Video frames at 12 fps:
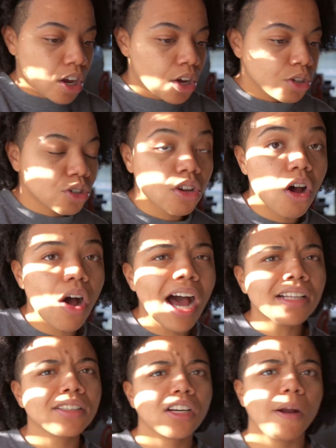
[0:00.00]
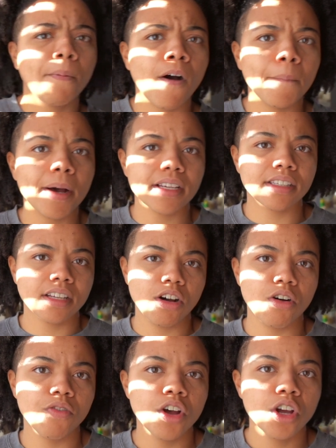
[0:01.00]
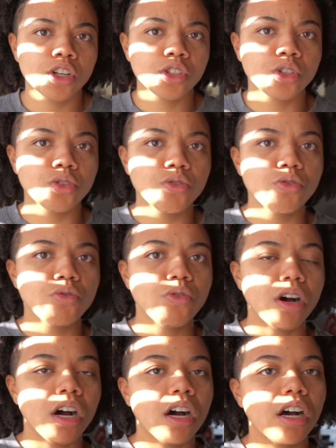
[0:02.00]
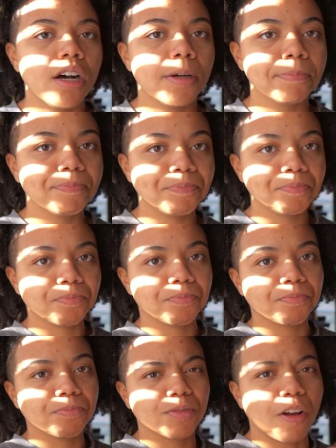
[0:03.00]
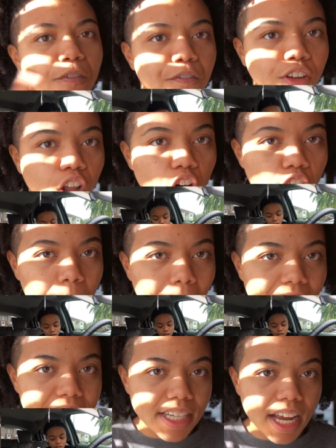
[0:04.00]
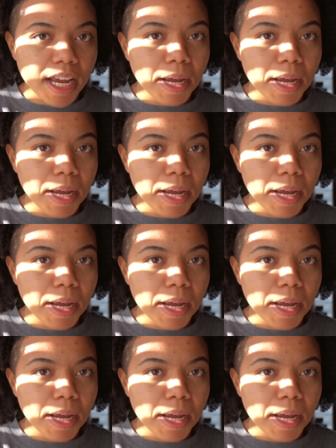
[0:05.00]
So I took it upon myself to vlog my day,